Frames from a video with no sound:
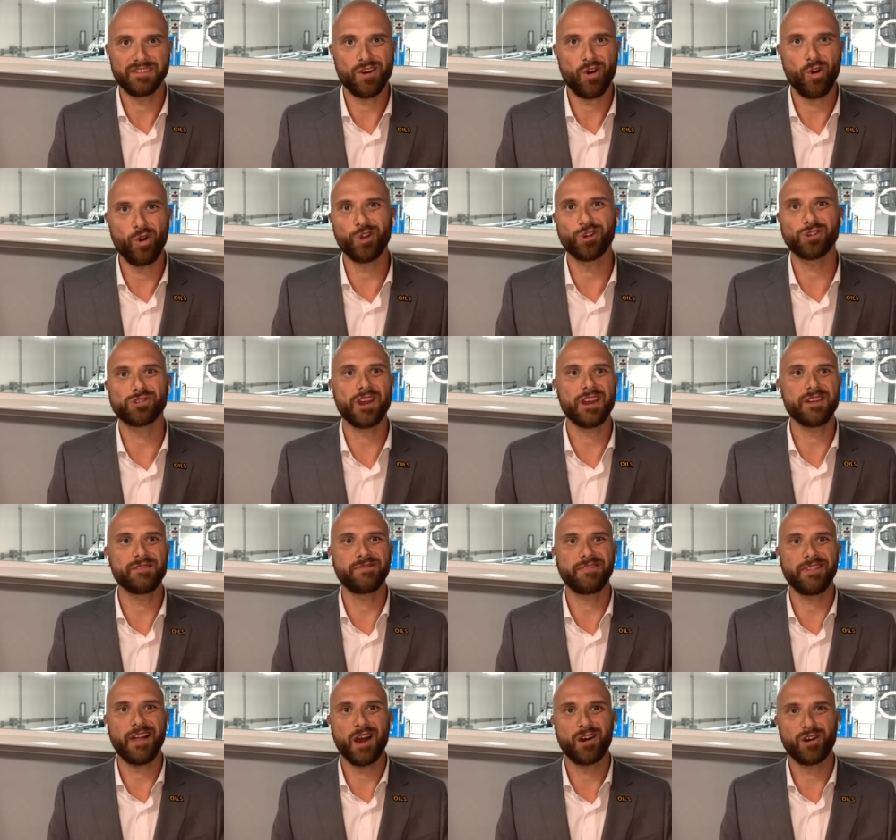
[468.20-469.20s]
oil grade
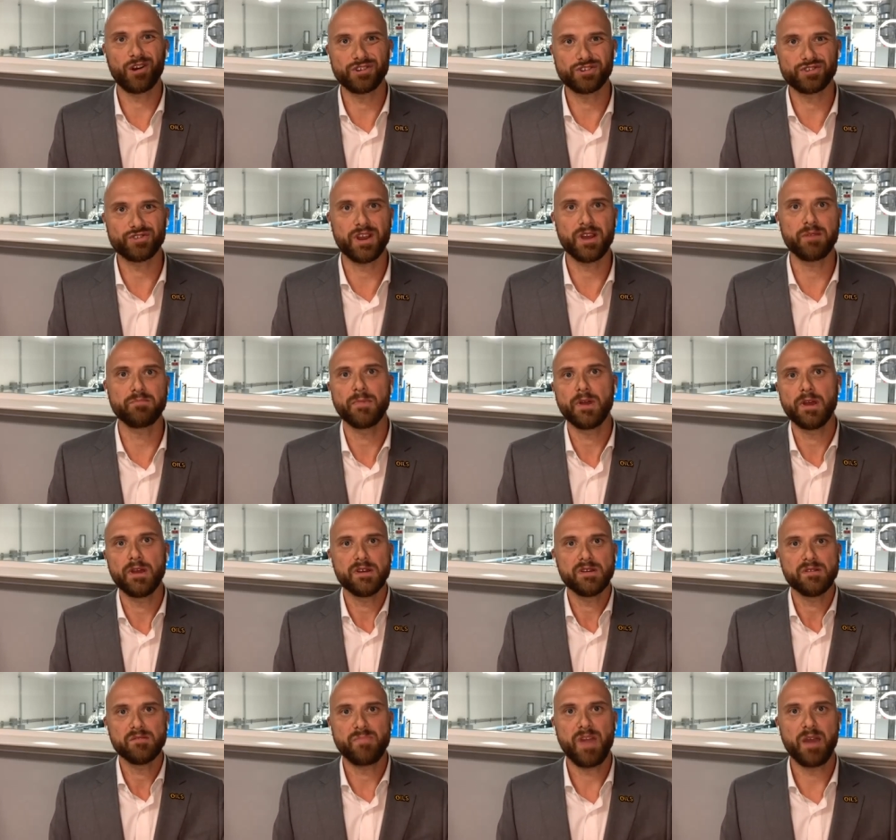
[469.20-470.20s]
flower and trim,
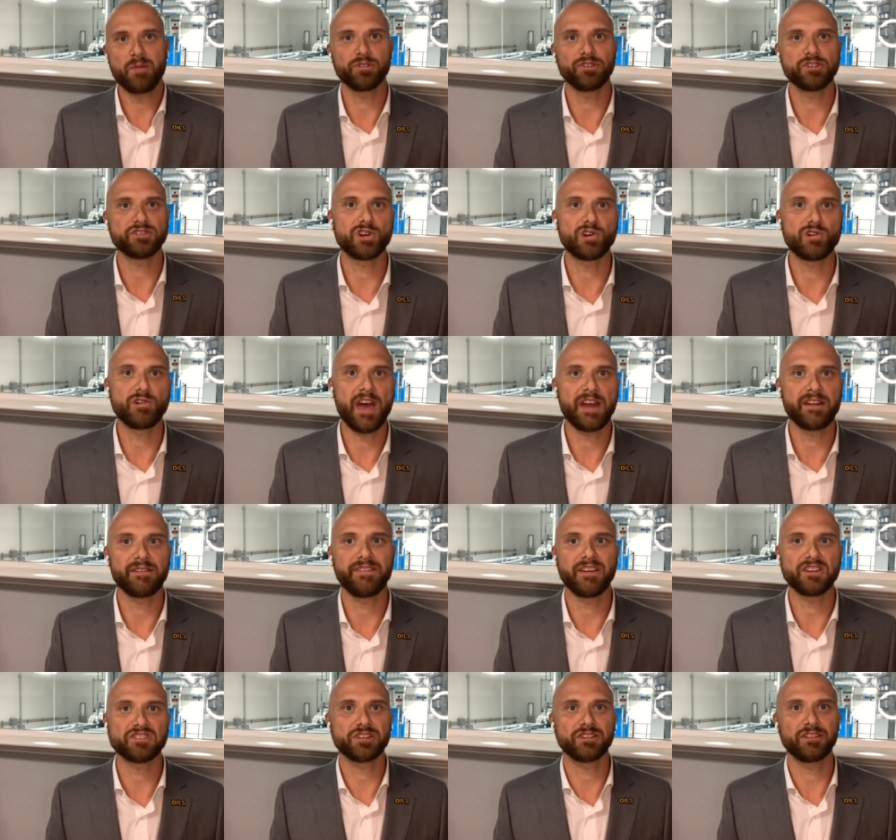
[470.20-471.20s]
be able to turn that
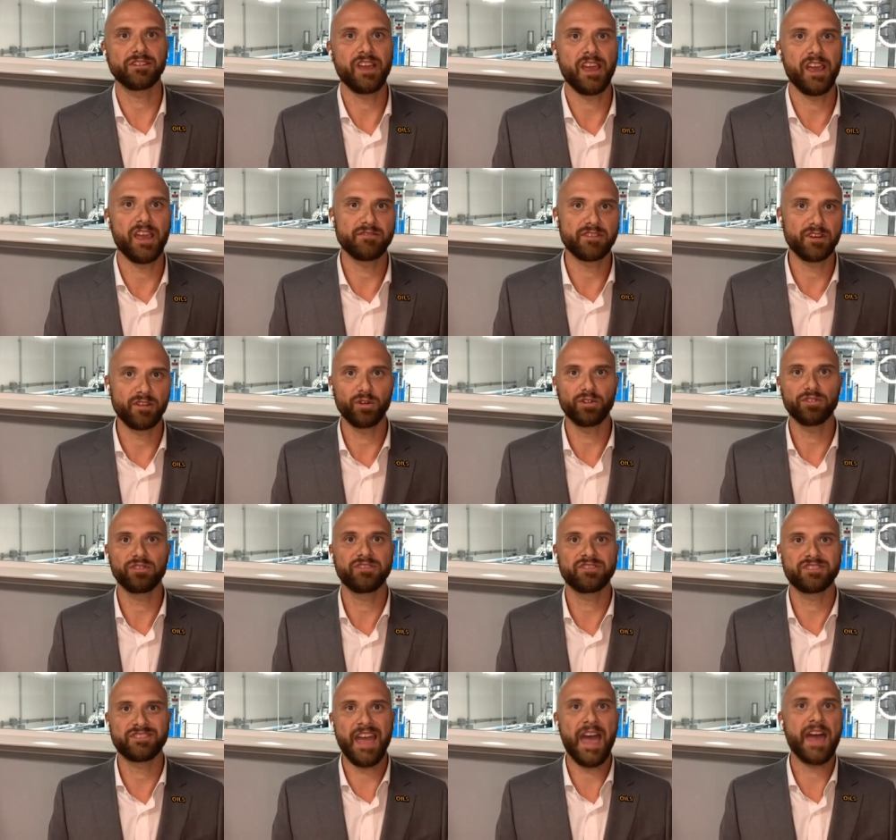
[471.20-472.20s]
efficiently into those
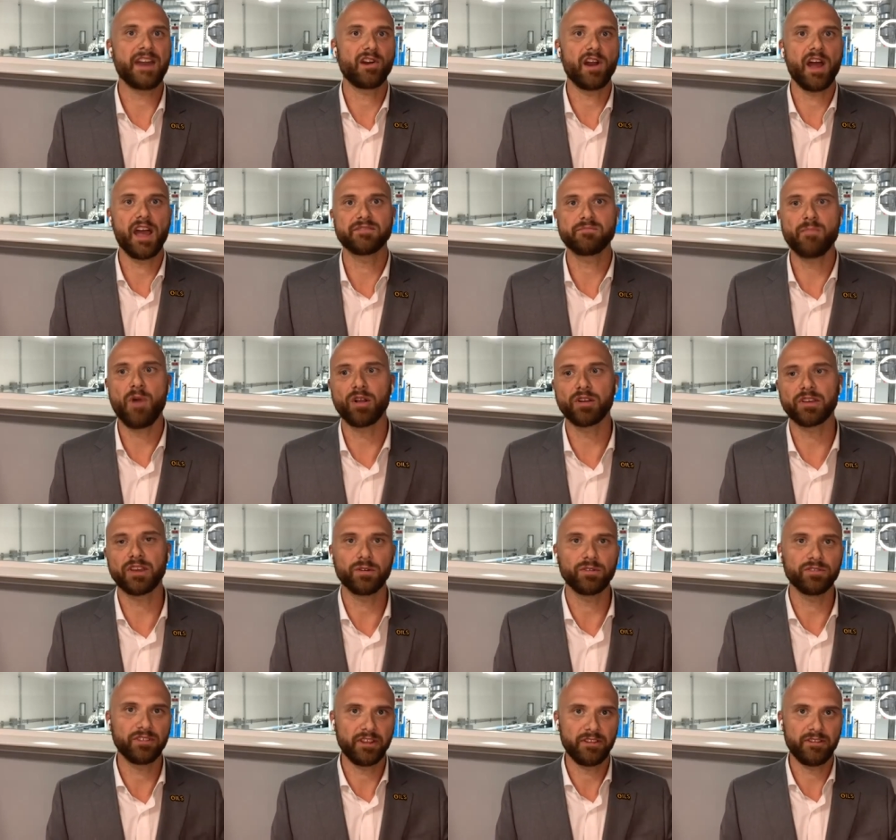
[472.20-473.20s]
standardized
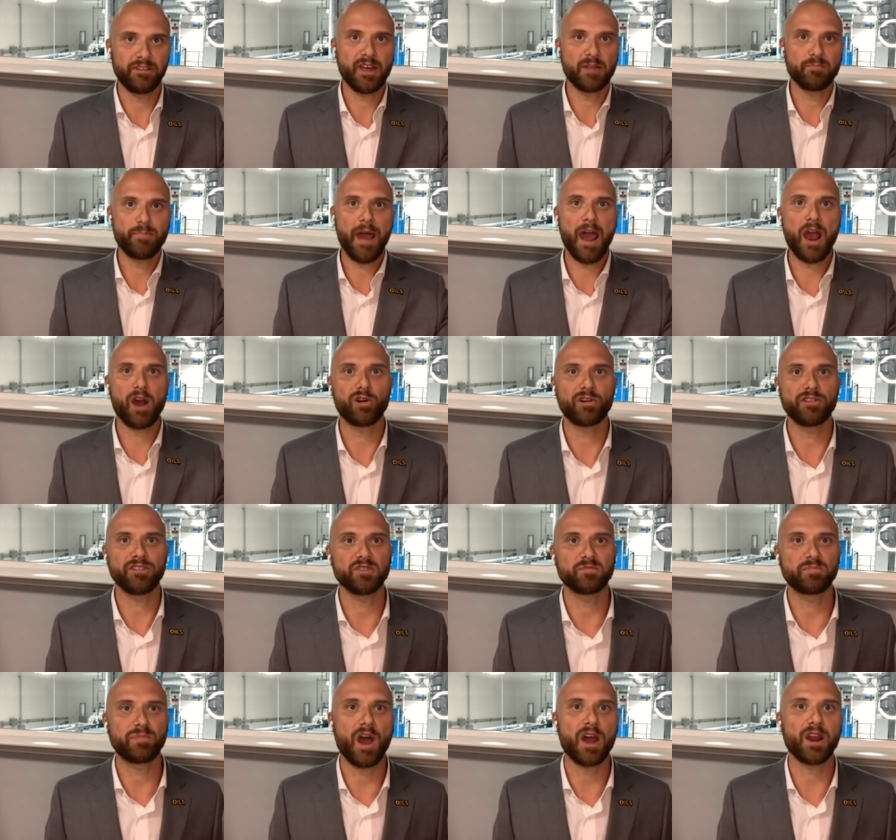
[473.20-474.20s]
molecules that then power
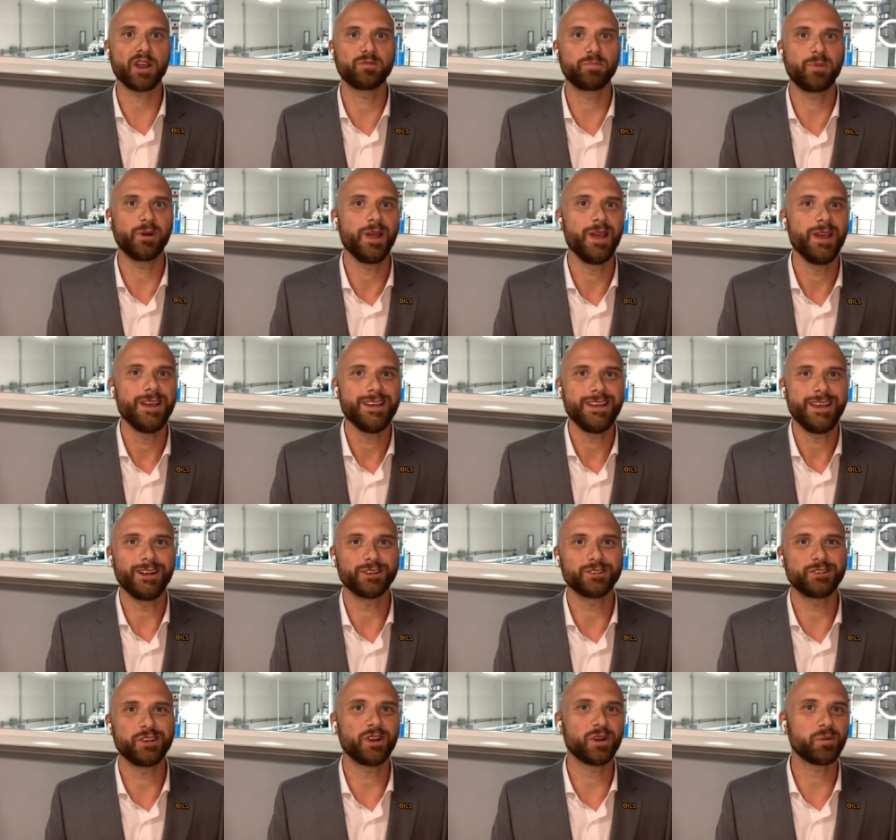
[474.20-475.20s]
these products. But you know,
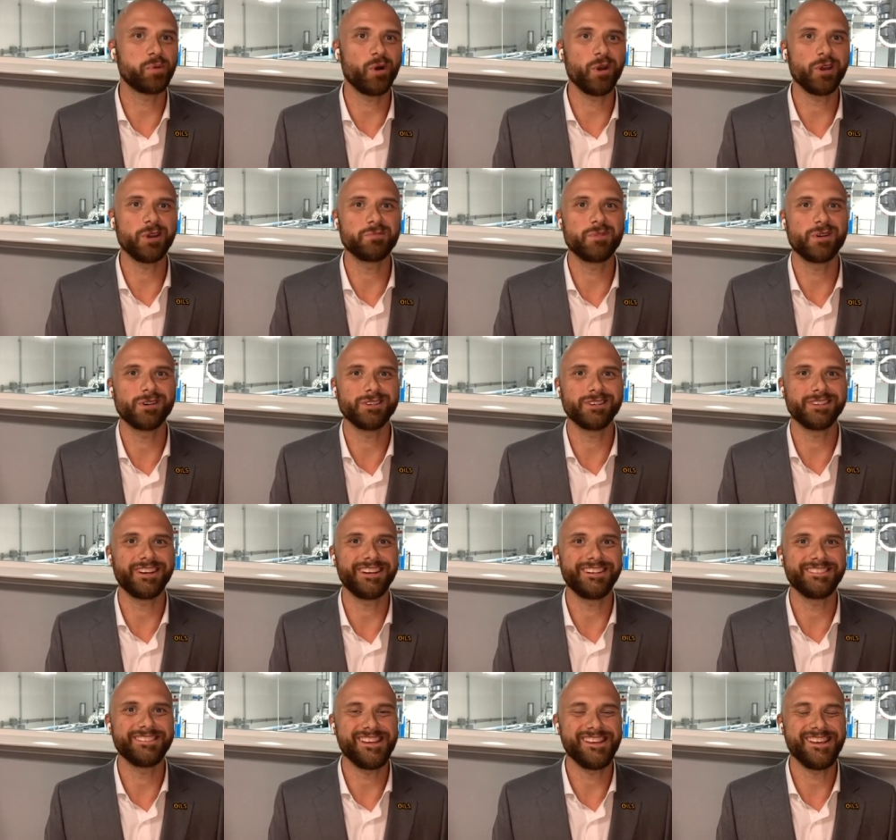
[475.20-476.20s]
to your point about
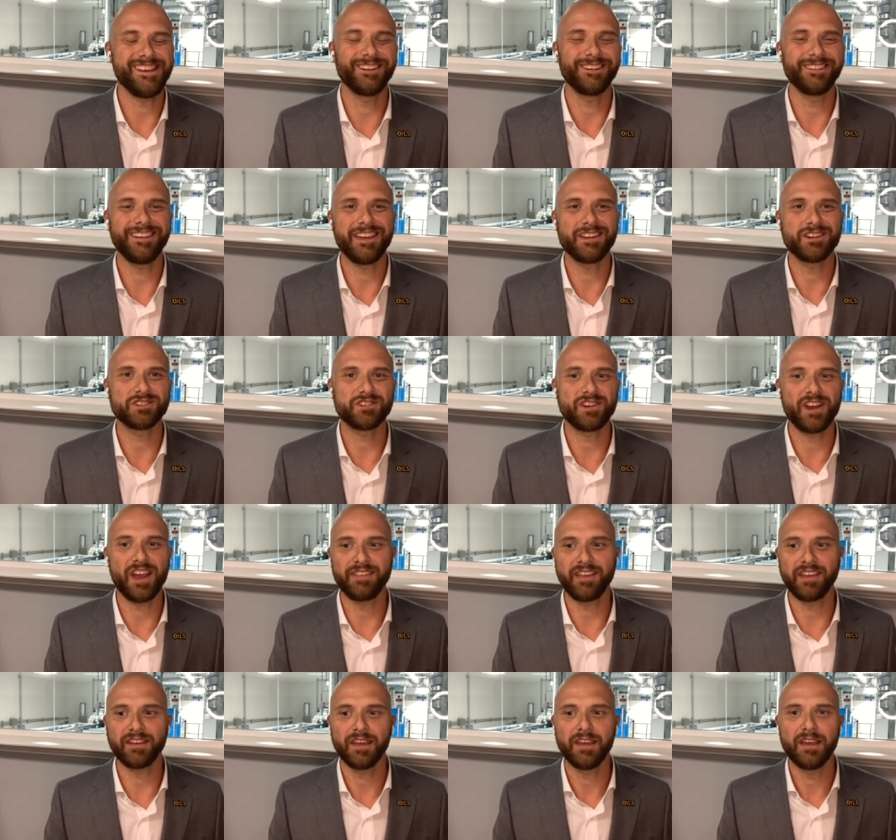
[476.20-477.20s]
uh, the you know the industry, I
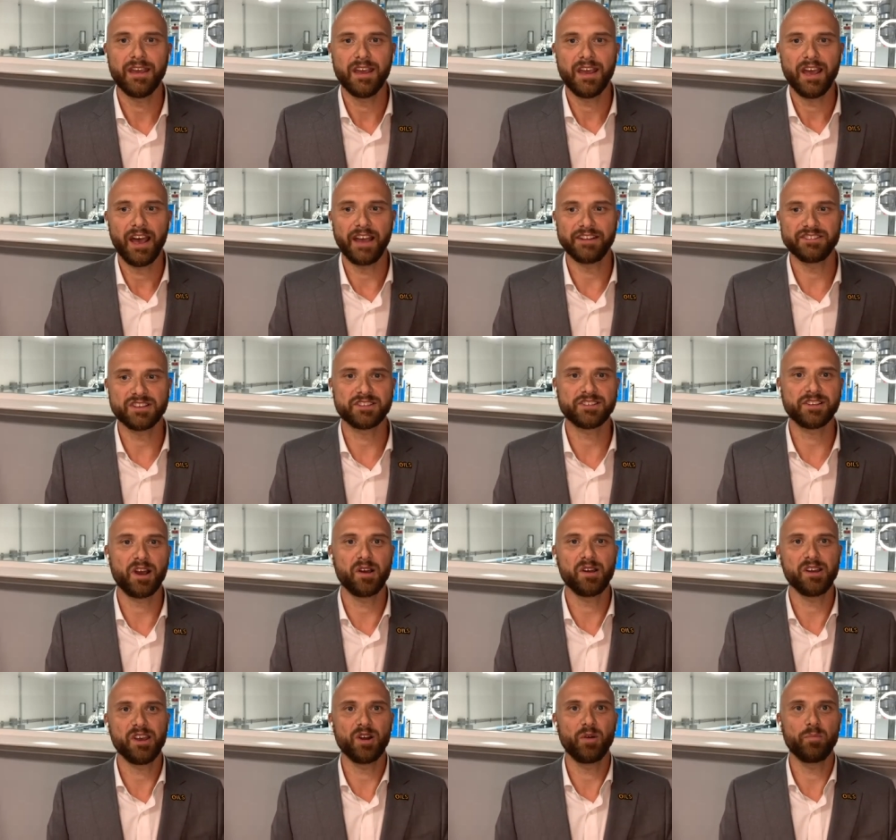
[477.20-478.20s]
think I just
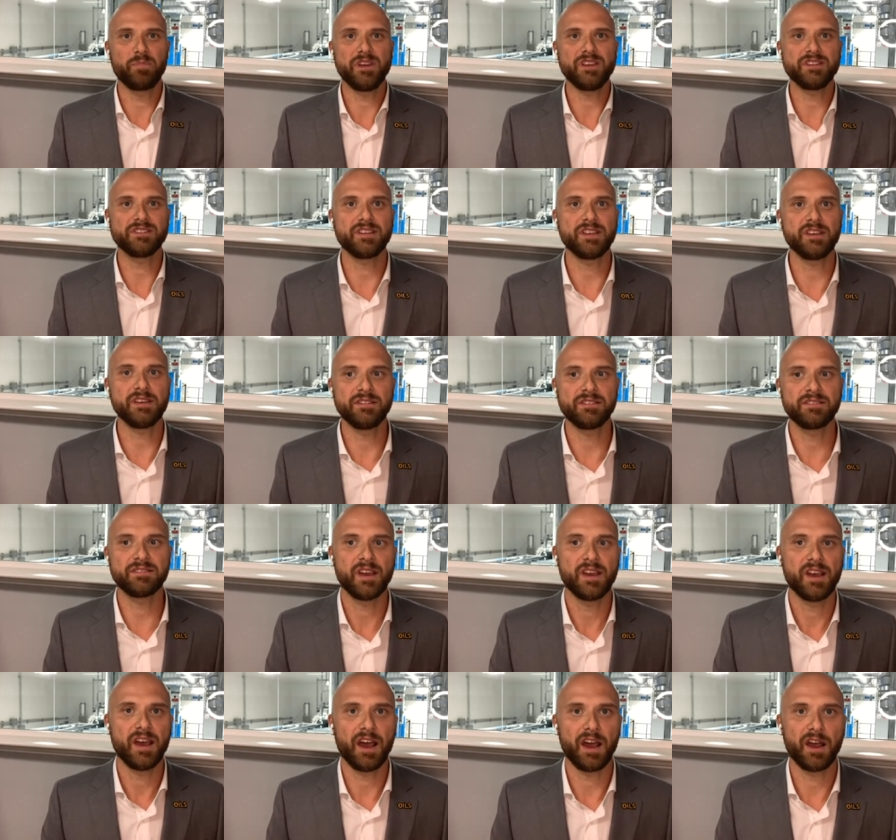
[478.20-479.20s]
saw you know BC's
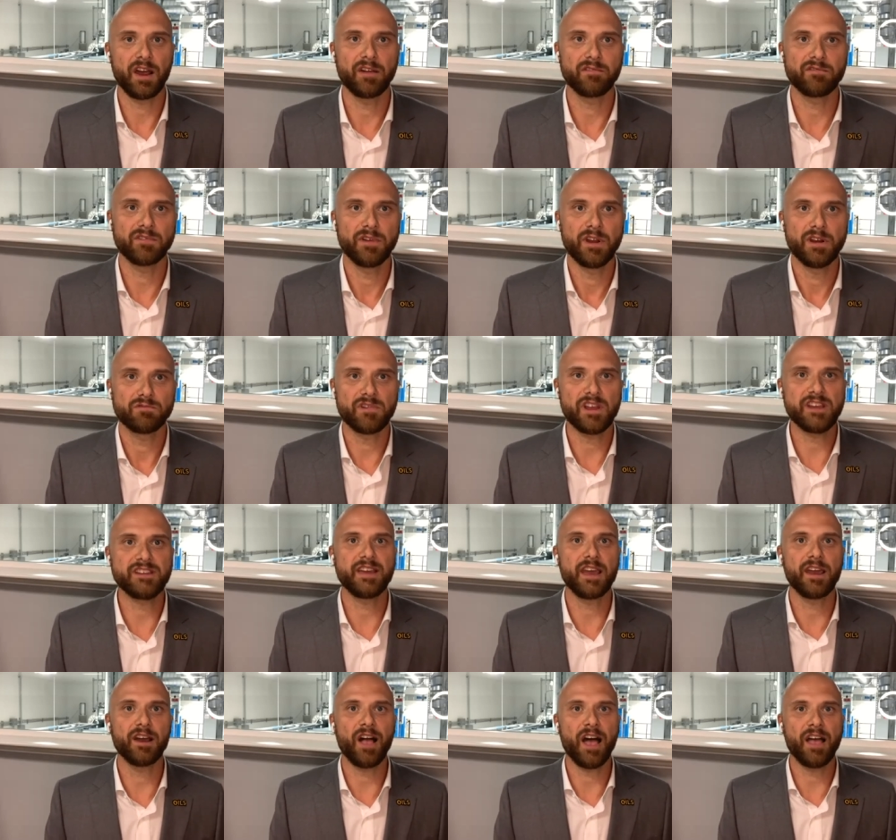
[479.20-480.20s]
uh,
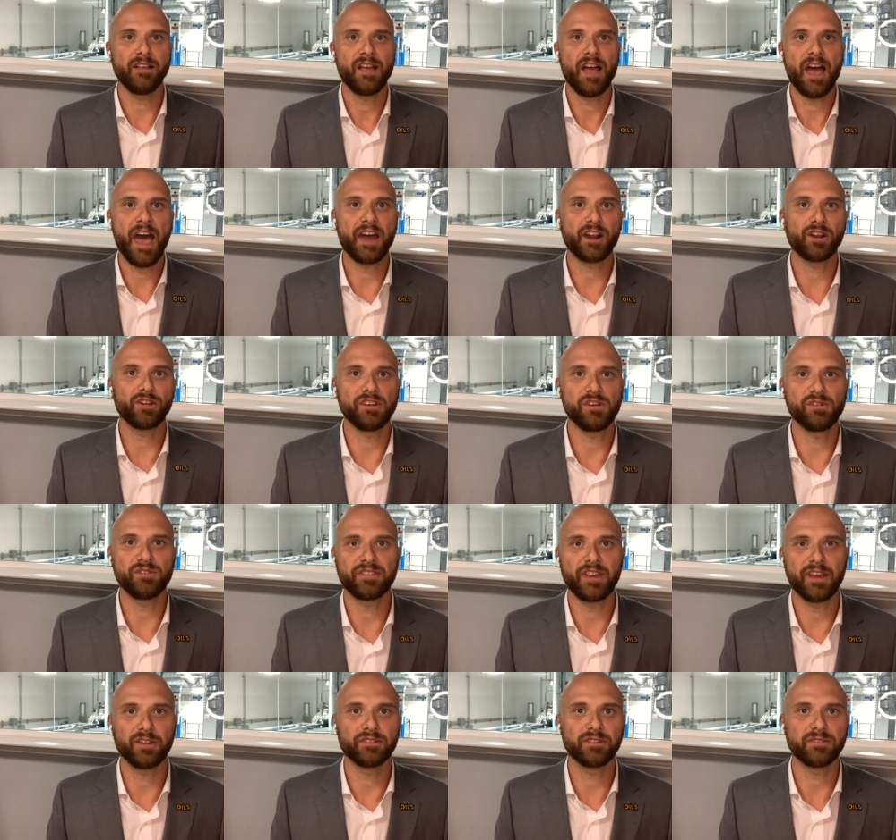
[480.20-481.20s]
retail adult use
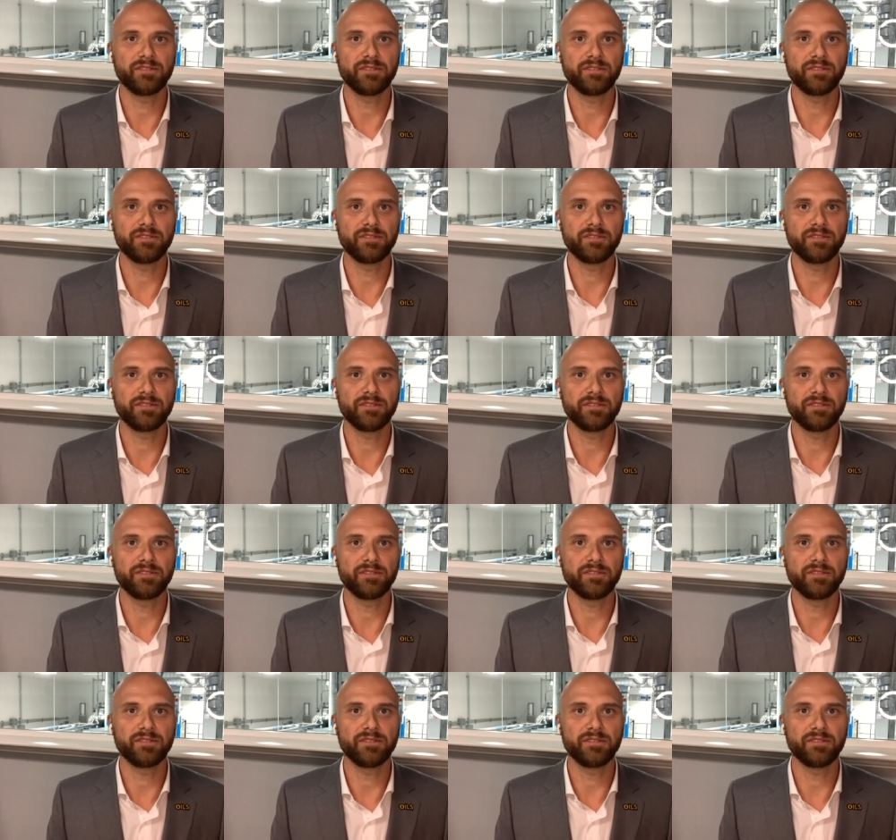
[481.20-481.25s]
sales